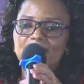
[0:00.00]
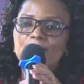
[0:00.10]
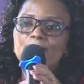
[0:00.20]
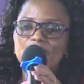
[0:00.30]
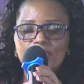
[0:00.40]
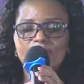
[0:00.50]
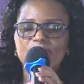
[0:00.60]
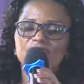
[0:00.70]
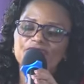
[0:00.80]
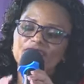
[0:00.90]
may we
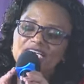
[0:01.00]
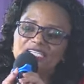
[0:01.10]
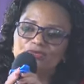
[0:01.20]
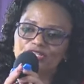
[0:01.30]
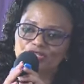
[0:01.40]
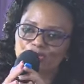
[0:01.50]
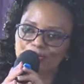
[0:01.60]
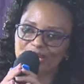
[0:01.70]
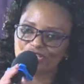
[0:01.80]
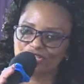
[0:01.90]
be filled with so
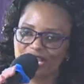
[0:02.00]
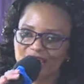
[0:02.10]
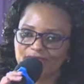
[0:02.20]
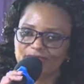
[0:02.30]
much love